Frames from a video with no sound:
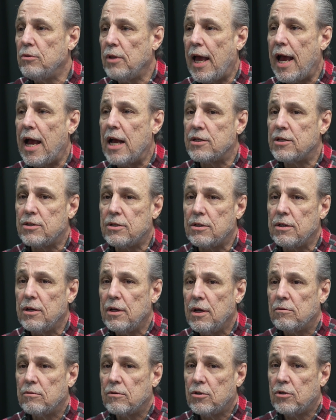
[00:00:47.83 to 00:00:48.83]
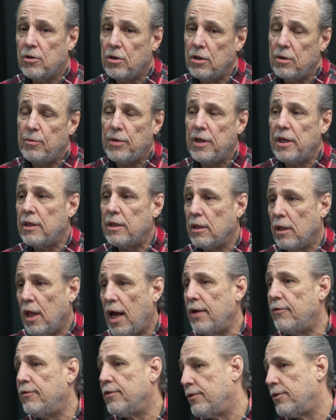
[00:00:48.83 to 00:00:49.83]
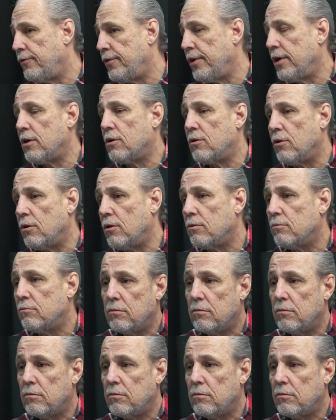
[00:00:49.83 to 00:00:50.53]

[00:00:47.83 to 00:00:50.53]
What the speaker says: last, could be the life of the vehicle.